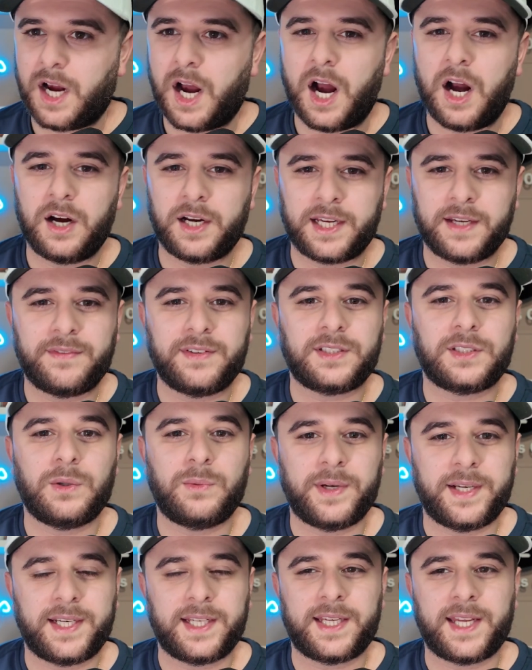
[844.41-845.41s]
I'll give us a
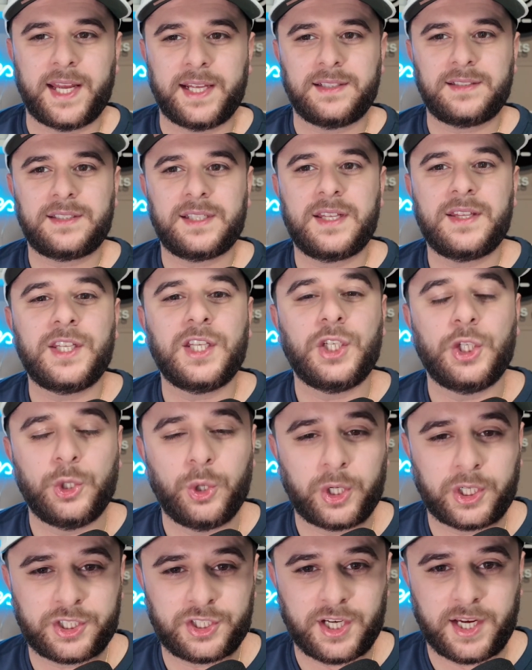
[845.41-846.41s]
win against the New
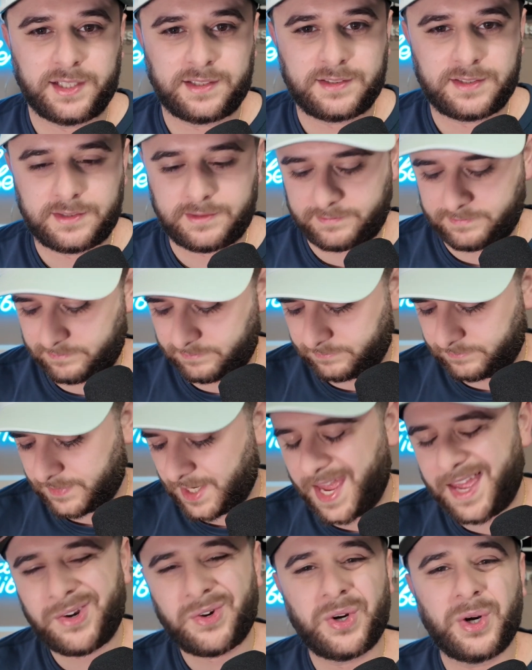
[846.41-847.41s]
York Jets.
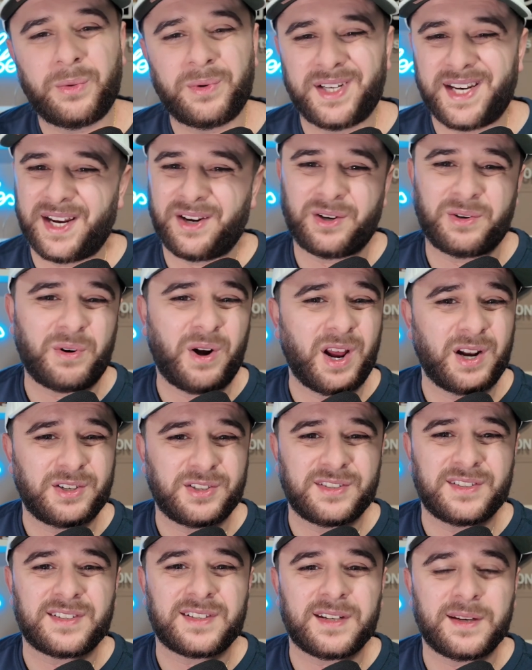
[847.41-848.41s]
I don't know what Aaron
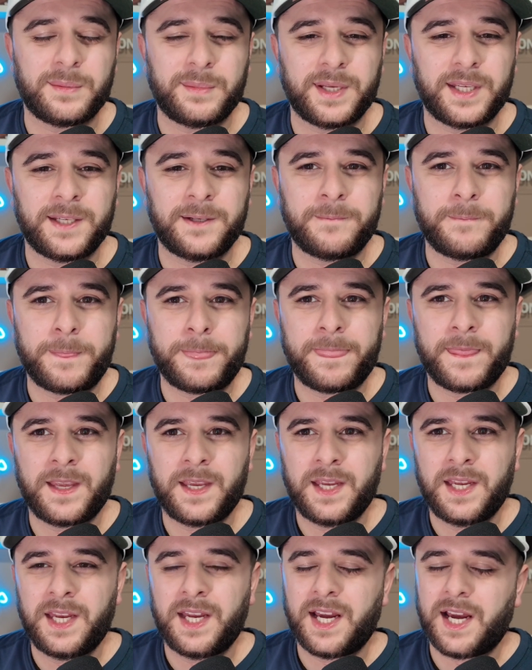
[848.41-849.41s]
Rodgers is going to be.
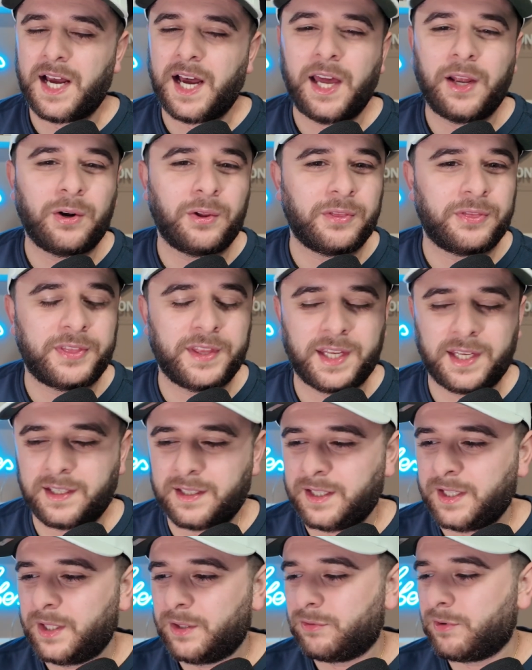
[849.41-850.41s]
I don't
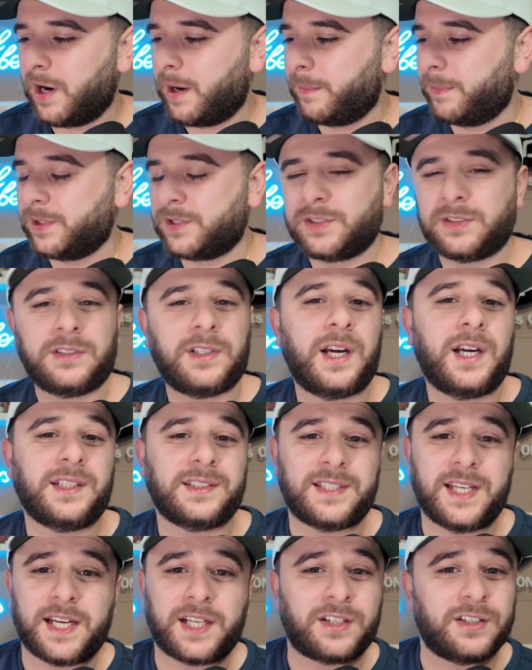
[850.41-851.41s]
think Robert Saleh
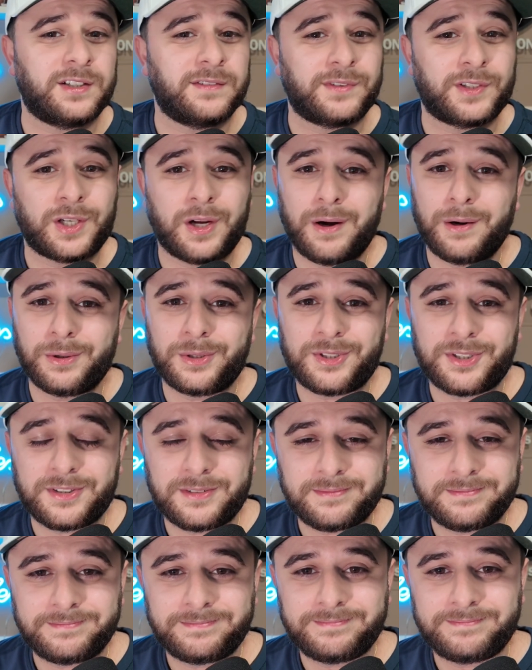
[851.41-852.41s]
is that good of a coach.